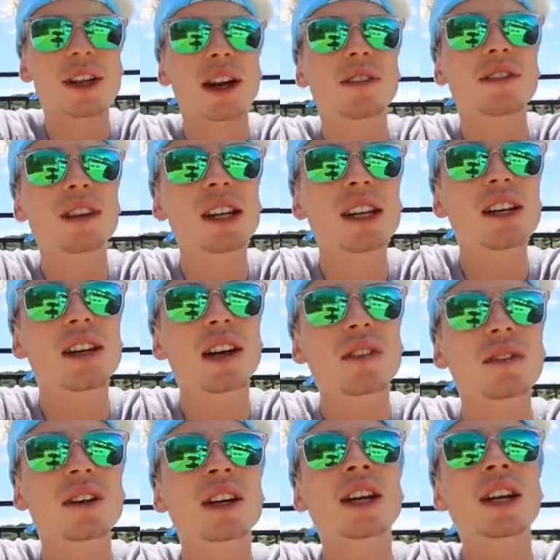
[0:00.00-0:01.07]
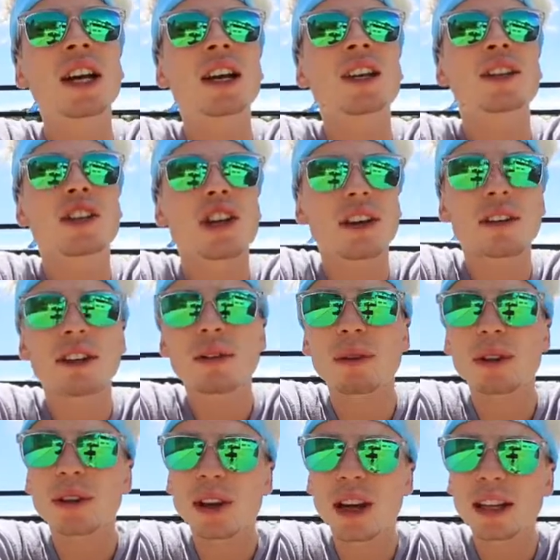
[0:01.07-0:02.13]
Like, I really love sharing it
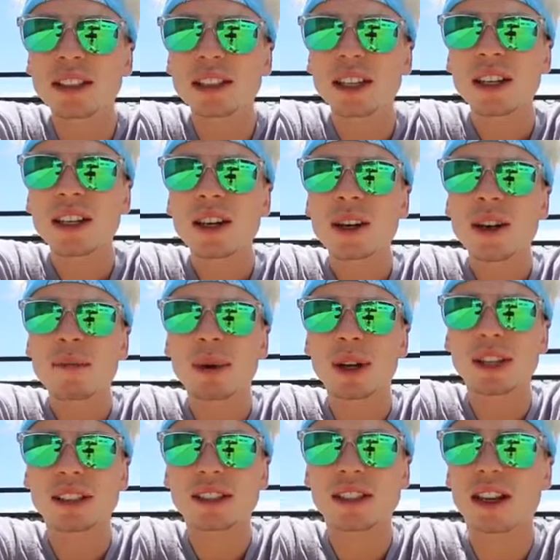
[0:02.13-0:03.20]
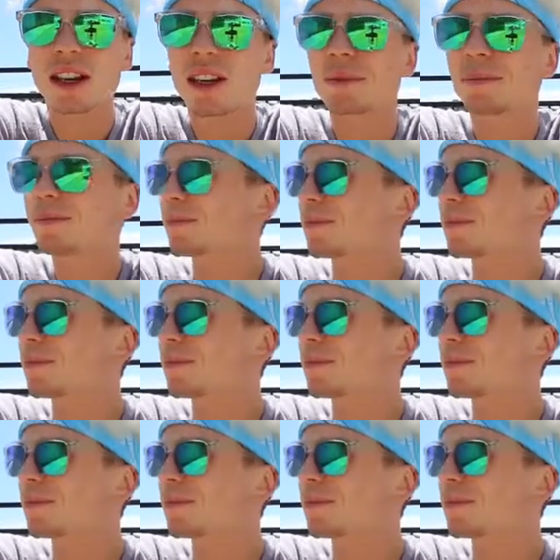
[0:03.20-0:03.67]
with you guys, but it's like,